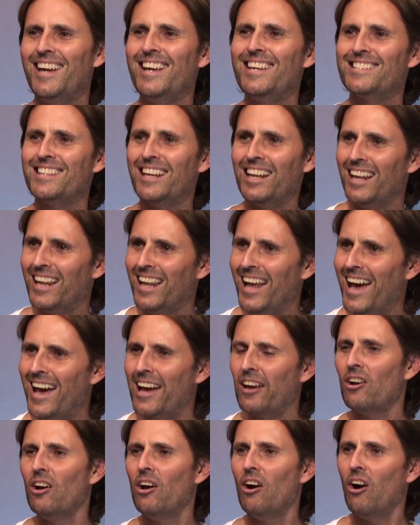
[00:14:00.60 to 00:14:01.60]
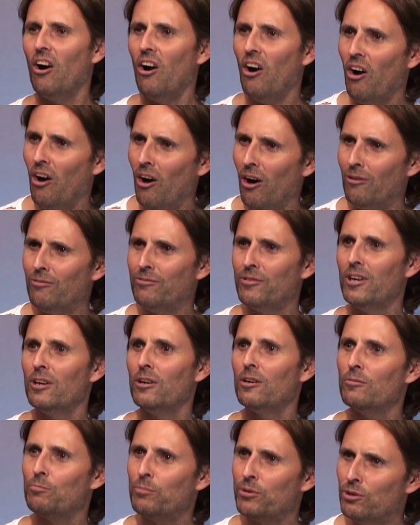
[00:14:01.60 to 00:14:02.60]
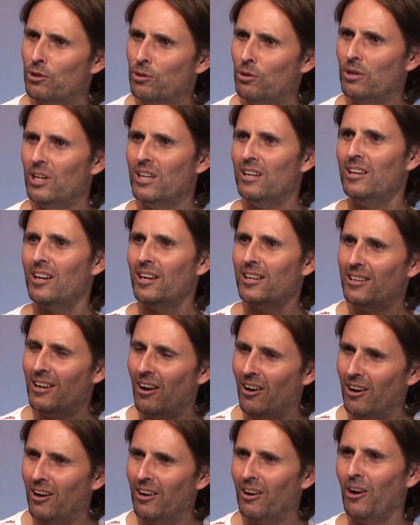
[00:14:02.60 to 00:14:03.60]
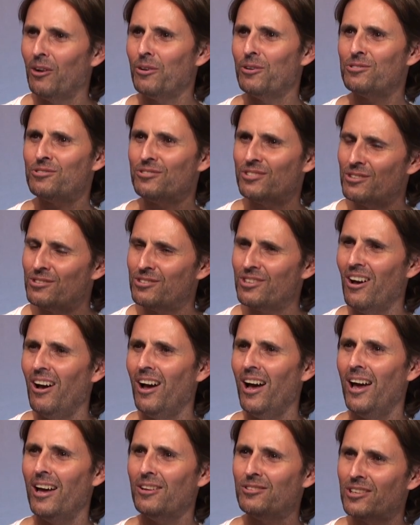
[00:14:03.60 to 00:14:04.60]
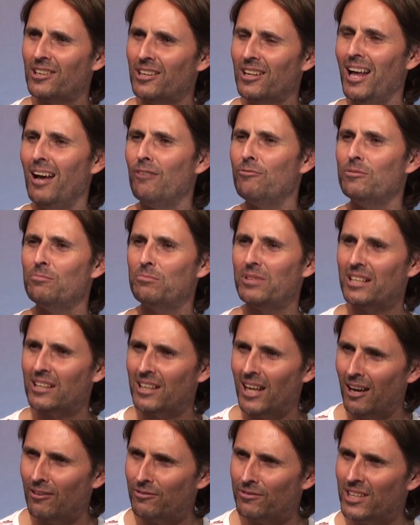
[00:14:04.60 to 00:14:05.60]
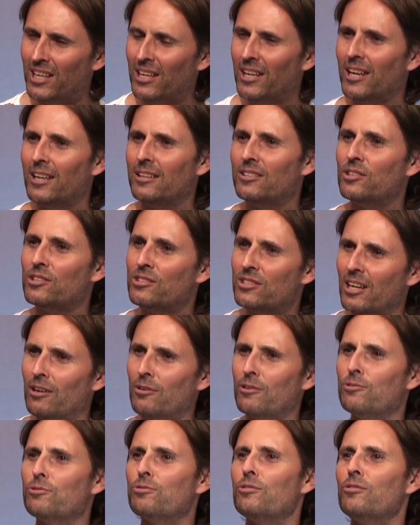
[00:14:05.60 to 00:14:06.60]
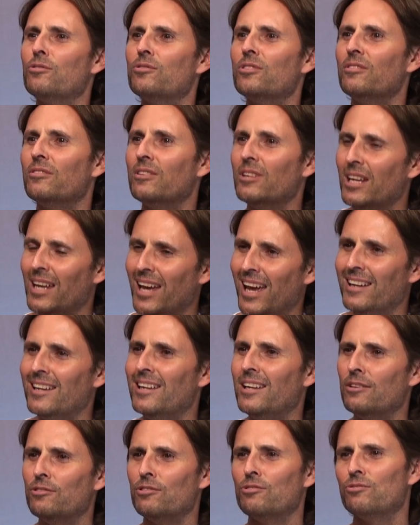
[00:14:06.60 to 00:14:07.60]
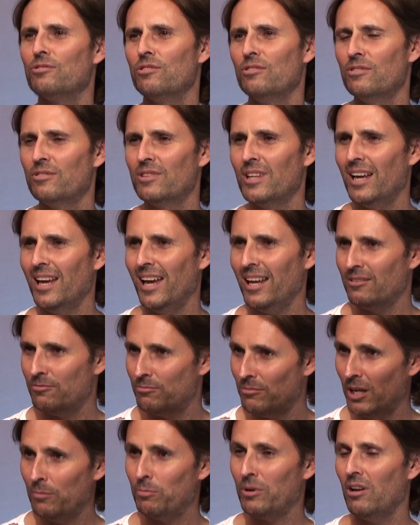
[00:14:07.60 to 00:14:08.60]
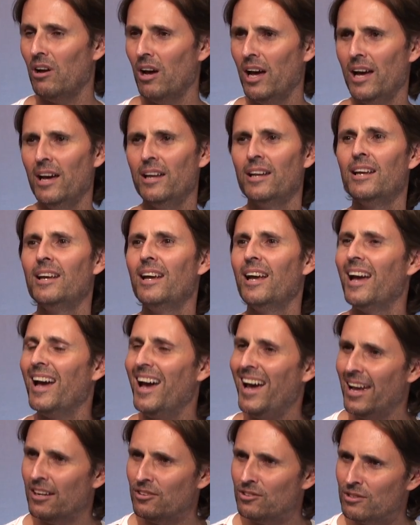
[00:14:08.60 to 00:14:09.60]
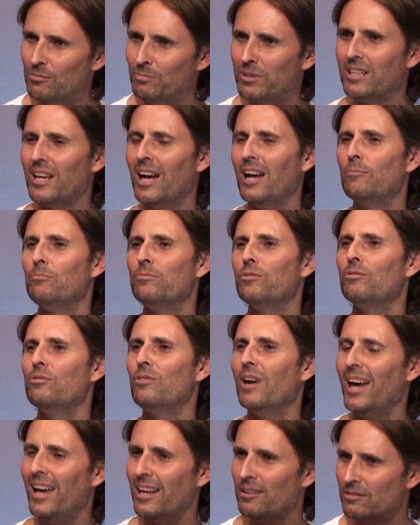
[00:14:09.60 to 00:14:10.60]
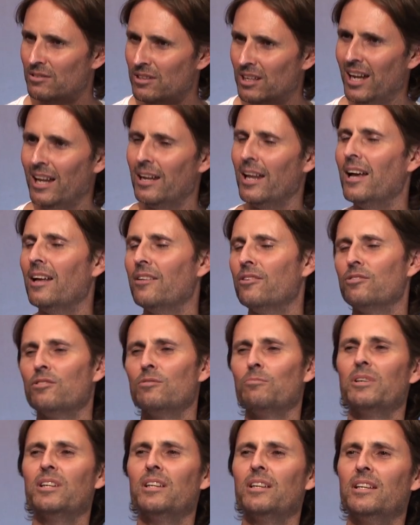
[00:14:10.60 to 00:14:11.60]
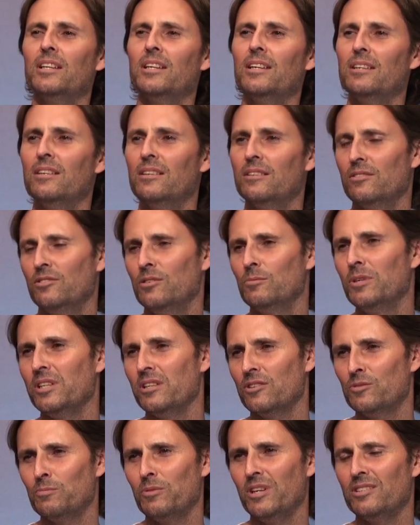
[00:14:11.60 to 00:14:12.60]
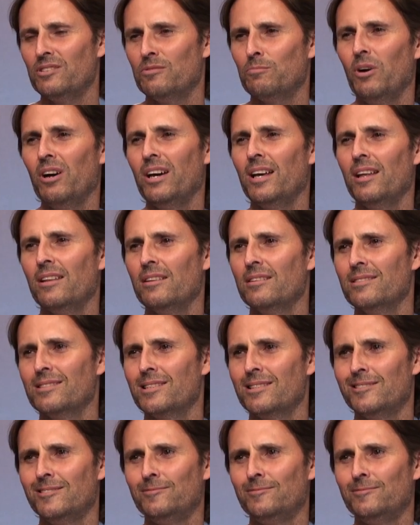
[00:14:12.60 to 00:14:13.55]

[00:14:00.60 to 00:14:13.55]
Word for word: is a lack of pure, honest desire to love and be loved, to tell the truth and hear the truth and apply it, and to be humble and allow the humility to be expressed by others.